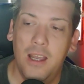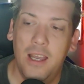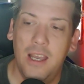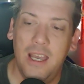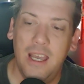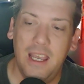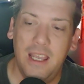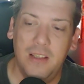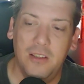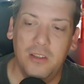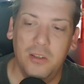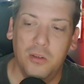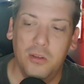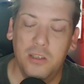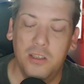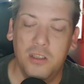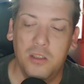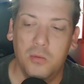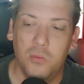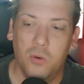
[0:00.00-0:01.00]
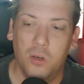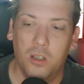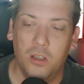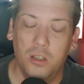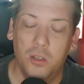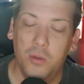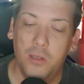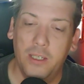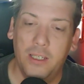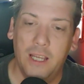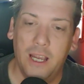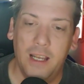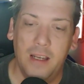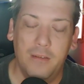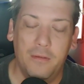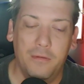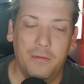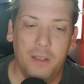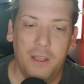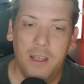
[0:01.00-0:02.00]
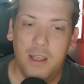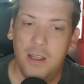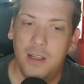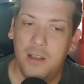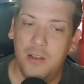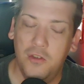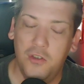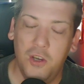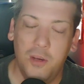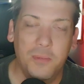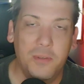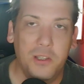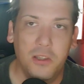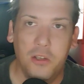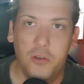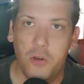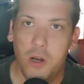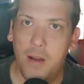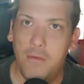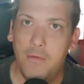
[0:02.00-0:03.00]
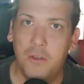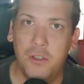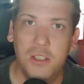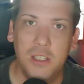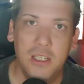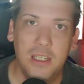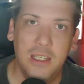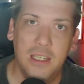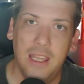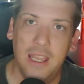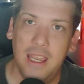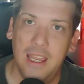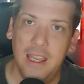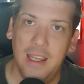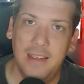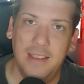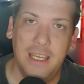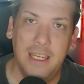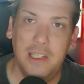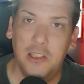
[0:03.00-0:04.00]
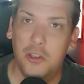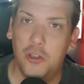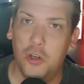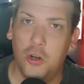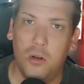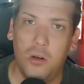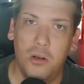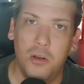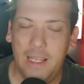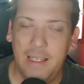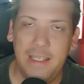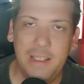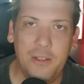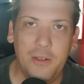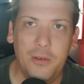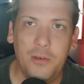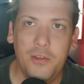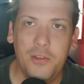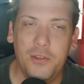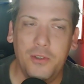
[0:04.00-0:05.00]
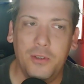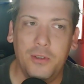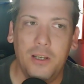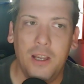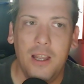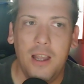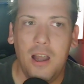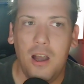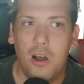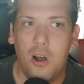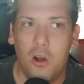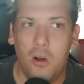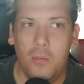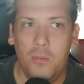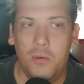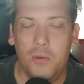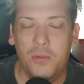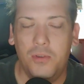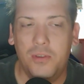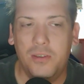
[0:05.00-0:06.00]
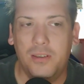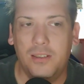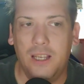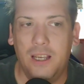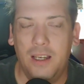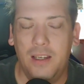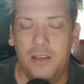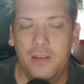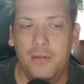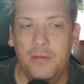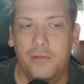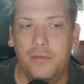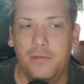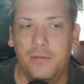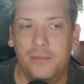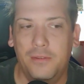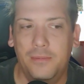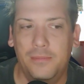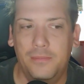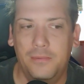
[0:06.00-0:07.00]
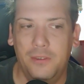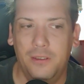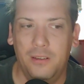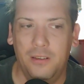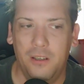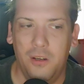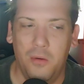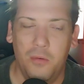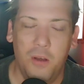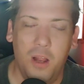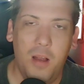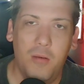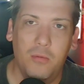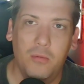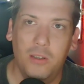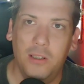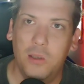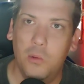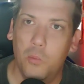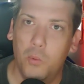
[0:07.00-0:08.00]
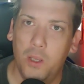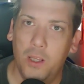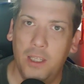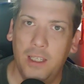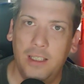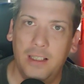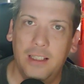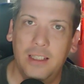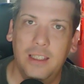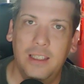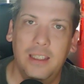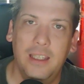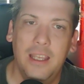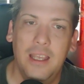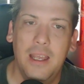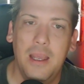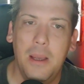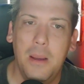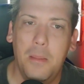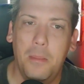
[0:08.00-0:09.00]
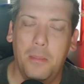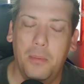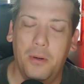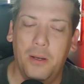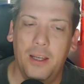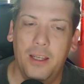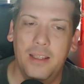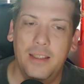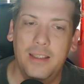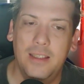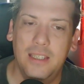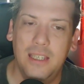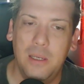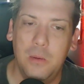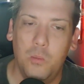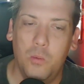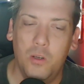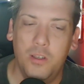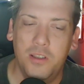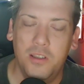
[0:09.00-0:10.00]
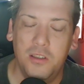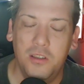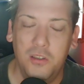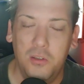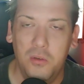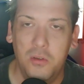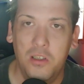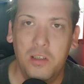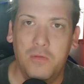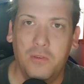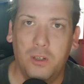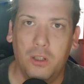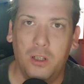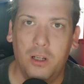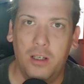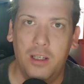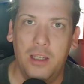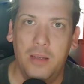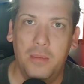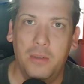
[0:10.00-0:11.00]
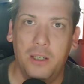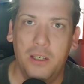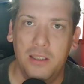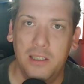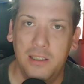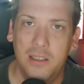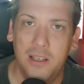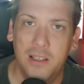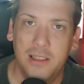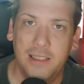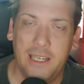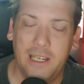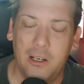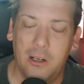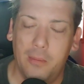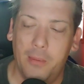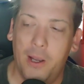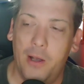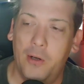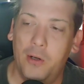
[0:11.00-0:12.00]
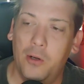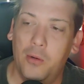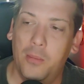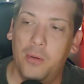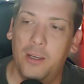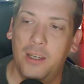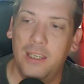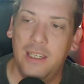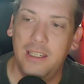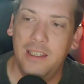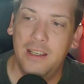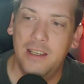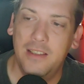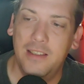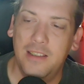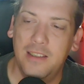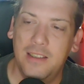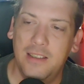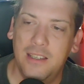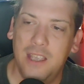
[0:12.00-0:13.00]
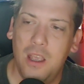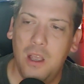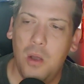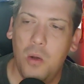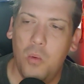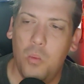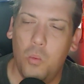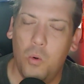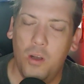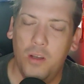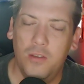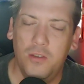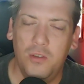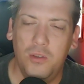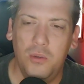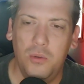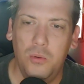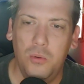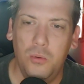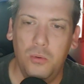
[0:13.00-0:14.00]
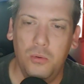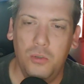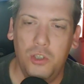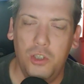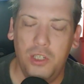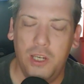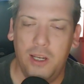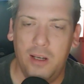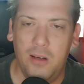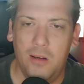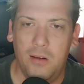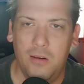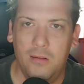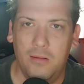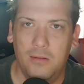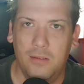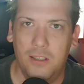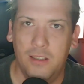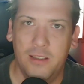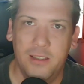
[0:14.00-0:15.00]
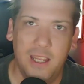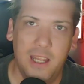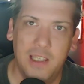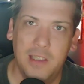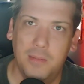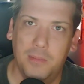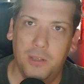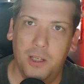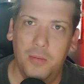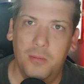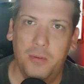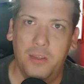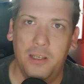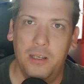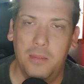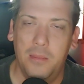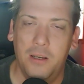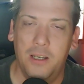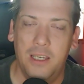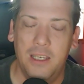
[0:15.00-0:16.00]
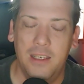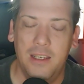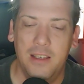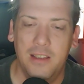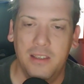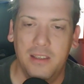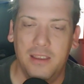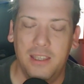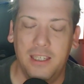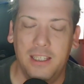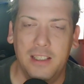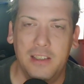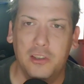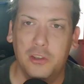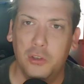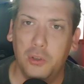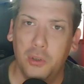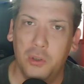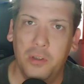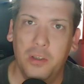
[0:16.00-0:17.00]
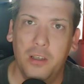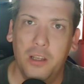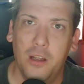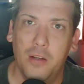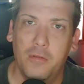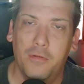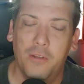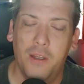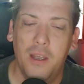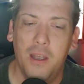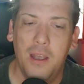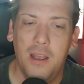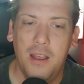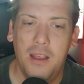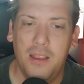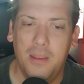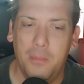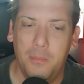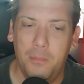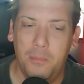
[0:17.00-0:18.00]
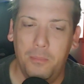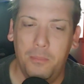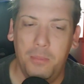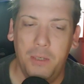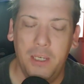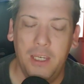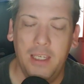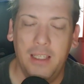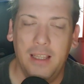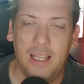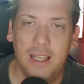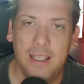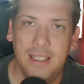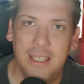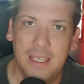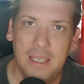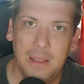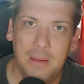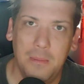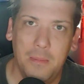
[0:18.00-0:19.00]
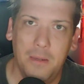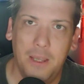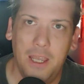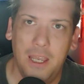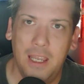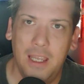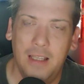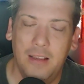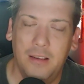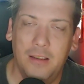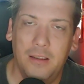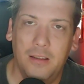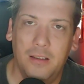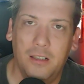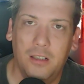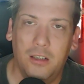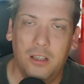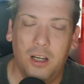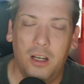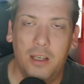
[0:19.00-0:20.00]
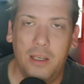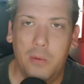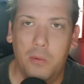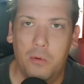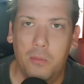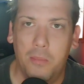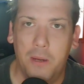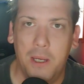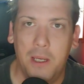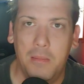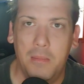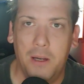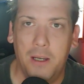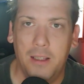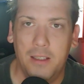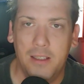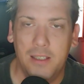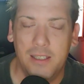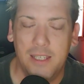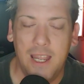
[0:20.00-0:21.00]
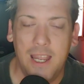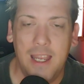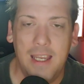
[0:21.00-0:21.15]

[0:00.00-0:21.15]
And so this is where Louis kind of jumps in the driver's seat and takes charge. He turns her almost kind of, not really willingly, but he wants to do this for Claudia because he does care about her, but he doesn't want to share Lestat's blood with anybody. He doesn't think it's good enough, being that him and Claudia were made by Lestat.